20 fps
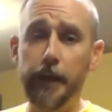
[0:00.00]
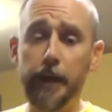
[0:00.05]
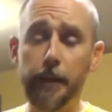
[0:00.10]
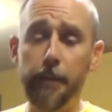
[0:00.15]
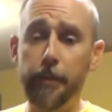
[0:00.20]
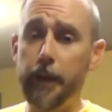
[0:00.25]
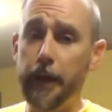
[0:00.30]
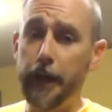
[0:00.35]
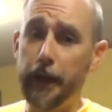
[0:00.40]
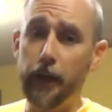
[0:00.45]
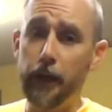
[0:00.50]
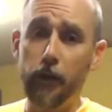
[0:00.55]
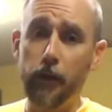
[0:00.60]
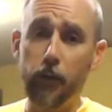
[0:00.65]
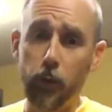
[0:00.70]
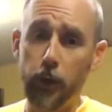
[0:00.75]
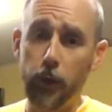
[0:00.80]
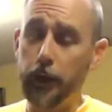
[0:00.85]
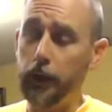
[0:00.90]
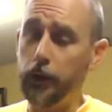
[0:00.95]
up there
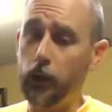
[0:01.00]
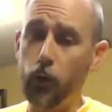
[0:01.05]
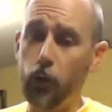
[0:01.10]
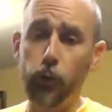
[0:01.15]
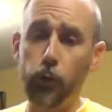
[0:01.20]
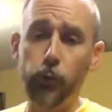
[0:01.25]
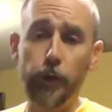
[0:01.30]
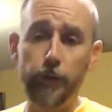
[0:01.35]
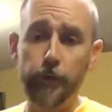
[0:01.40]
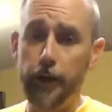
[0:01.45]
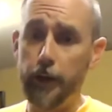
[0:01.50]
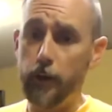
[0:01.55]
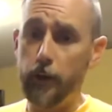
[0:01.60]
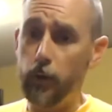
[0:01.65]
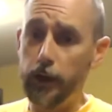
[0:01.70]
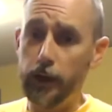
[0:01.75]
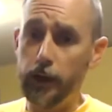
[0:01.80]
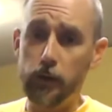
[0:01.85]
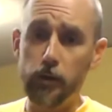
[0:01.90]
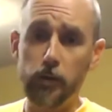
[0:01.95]
with Old Rip Van
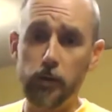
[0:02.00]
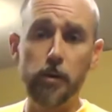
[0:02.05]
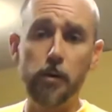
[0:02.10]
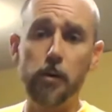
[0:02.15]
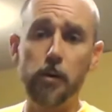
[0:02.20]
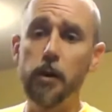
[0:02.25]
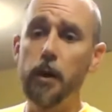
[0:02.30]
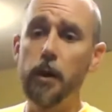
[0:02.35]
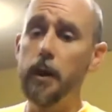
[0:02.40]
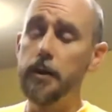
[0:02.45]
Winkle